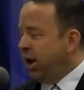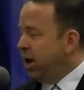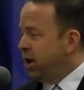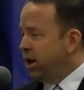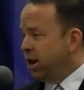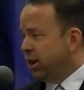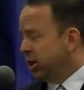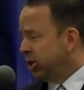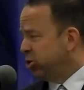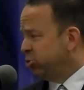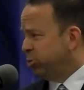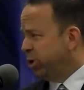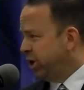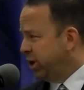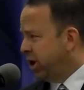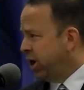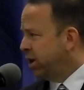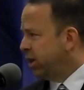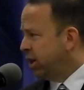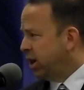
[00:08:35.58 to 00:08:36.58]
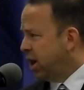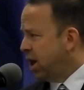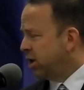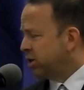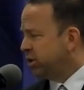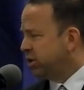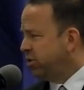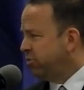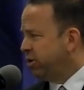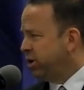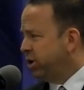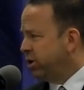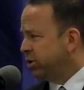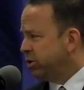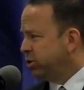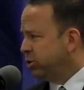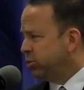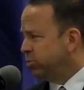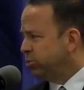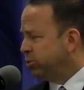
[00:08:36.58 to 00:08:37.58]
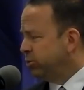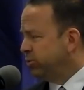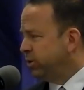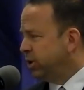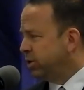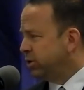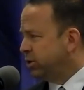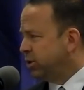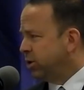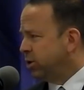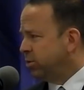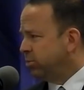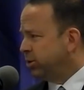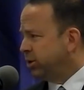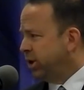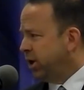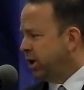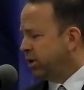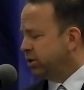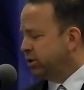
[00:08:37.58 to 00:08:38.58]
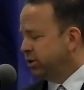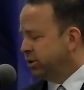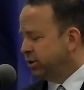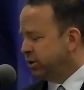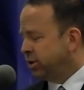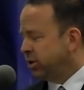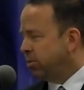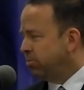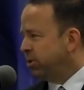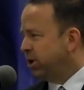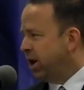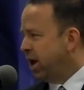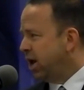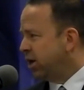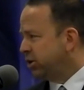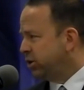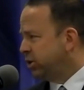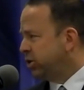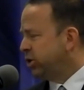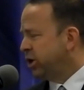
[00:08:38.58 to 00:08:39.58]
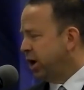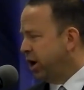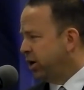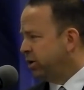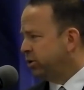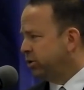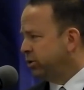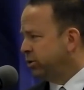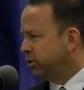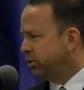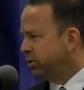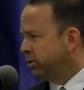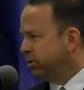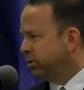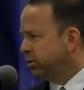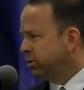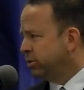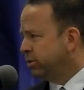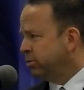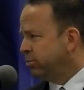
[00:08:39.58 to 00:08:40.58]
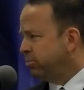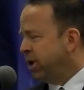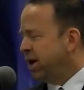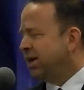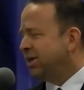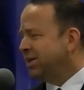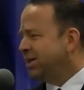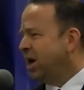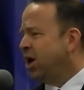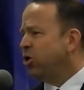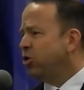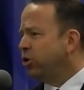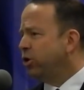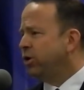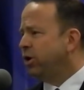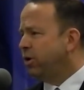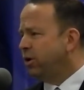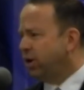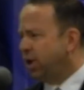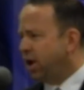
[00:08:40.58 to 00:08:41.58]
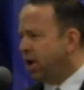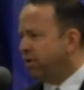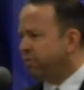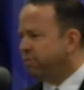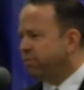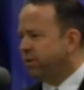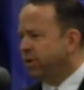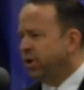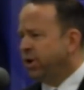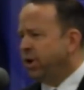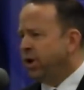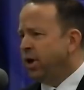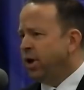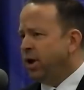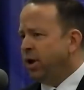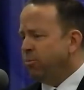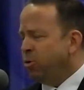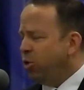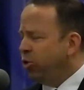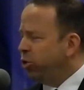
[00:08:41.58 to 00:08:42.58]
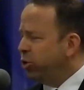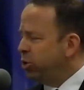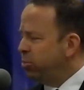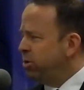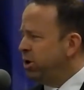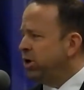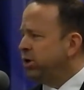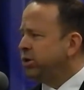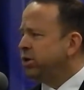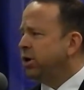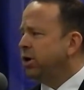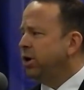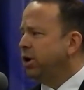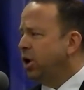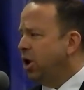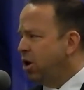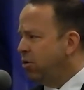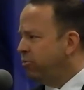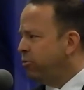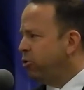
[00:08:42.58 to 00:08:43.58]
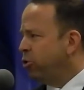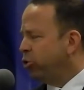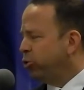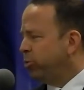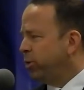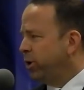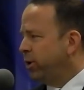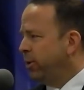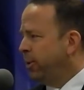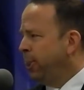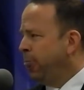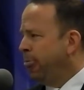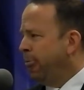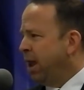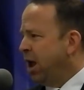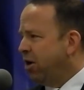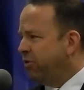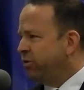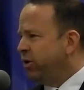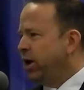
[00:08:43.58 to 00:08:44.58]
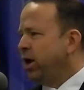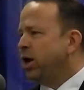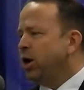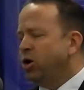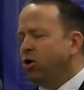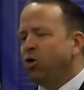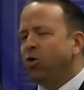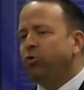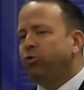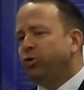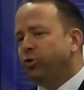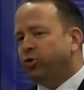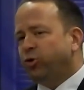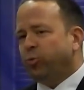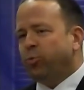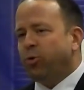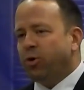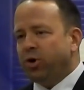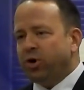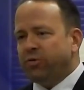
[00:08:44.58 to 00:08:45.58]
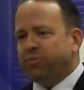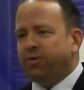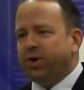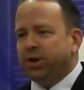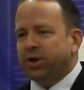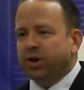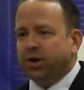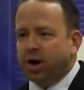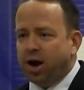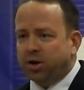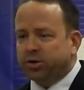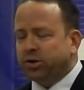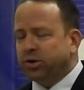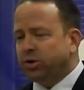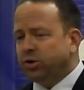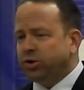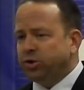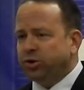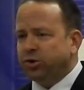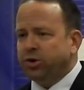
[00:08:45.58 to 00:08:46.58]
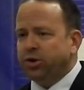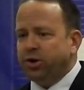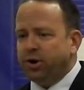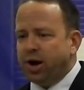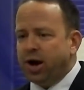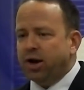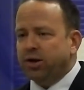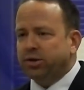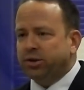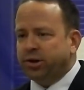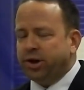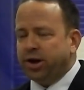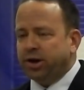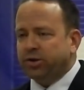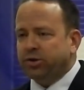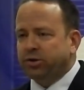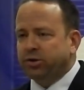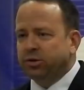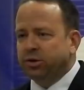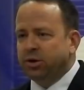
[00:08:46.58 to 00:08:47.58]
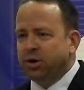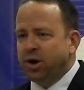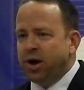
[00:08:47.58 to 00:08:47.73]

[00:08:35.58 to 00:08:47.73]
And nothing's been done in the last 7 years to improve their circumstance. Something has to change. My entire adult life, both in the military and law enforcement, I've taken an oath to support and defend the Constitution of the United States.